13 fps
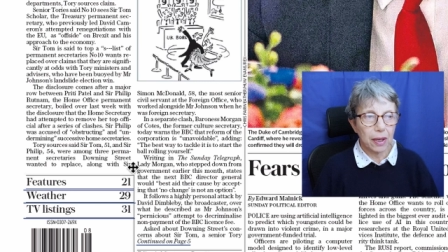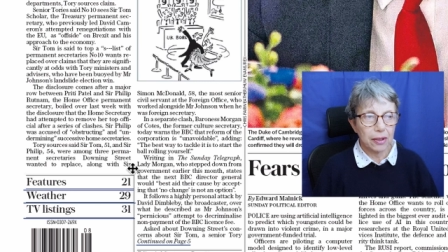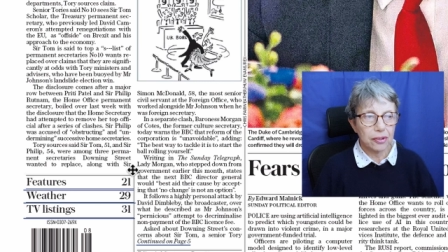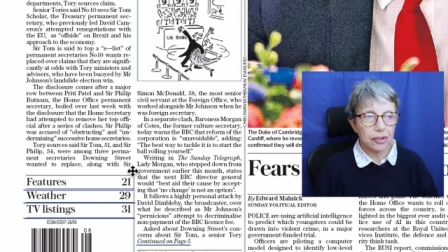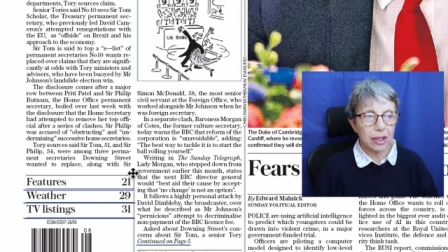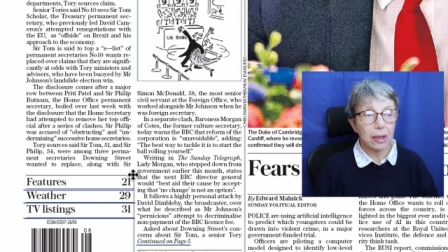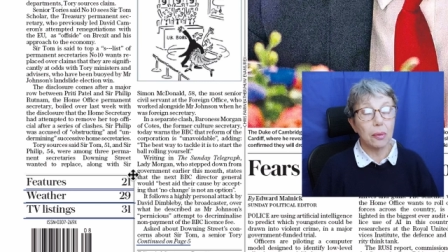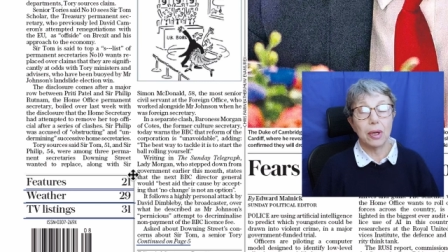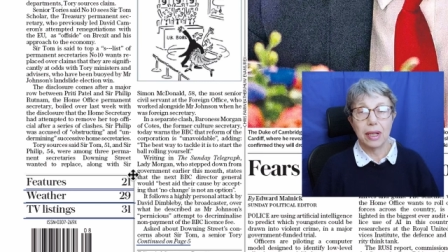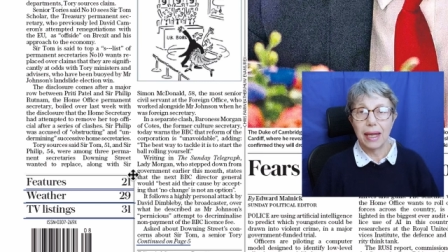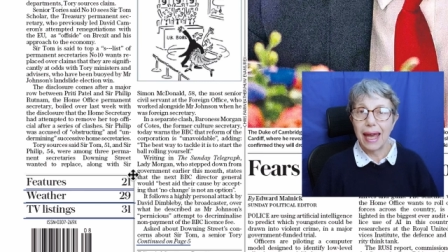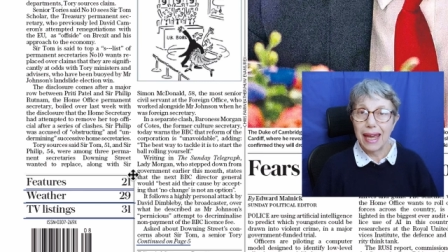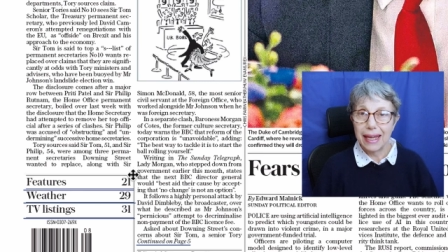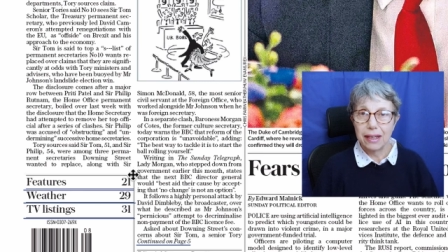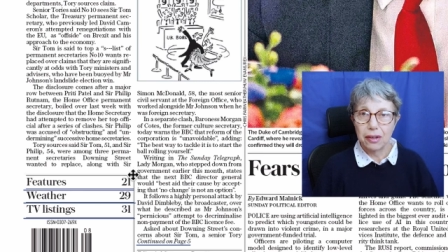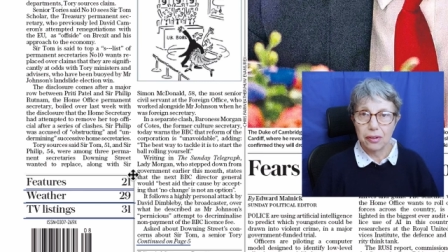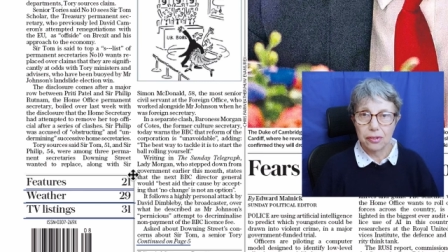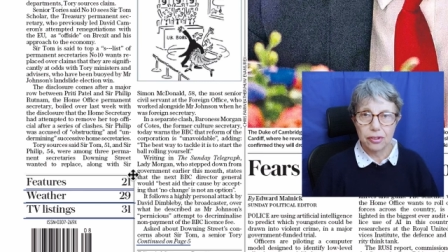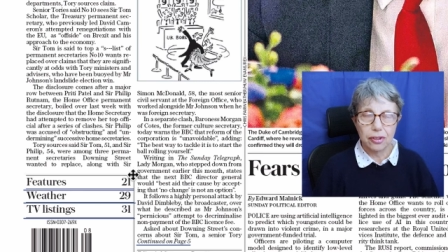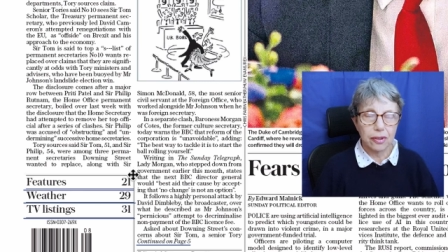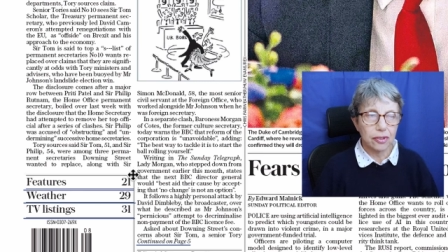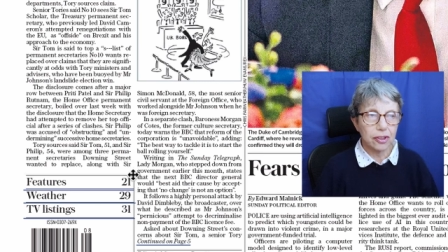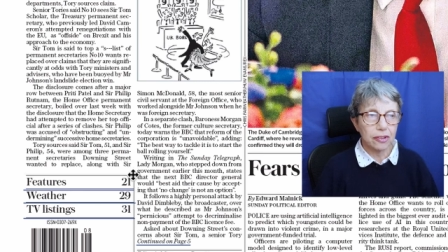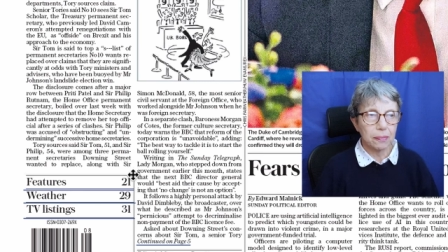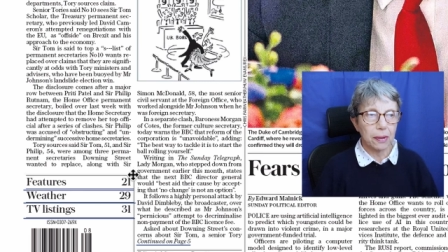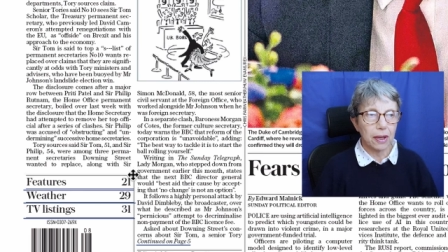Party, well, a
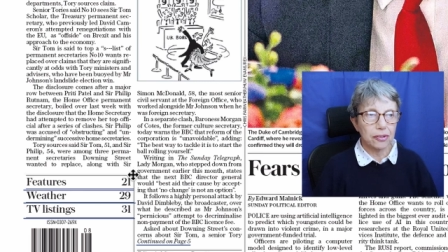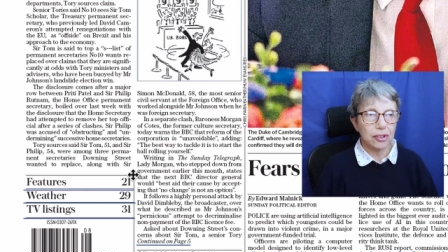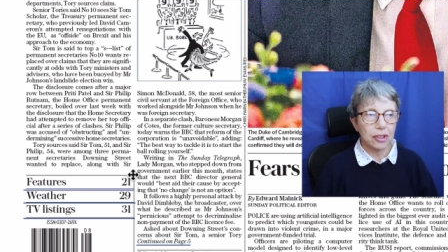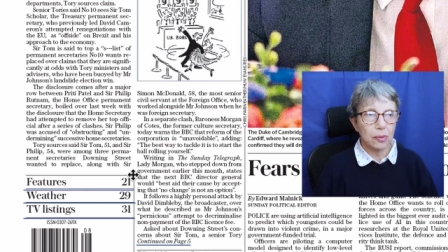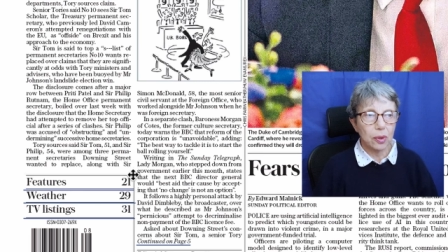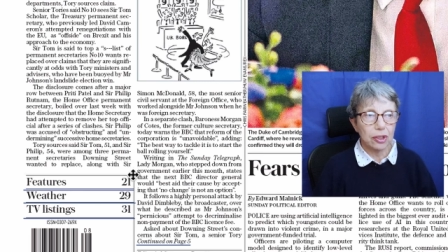Conservative Party,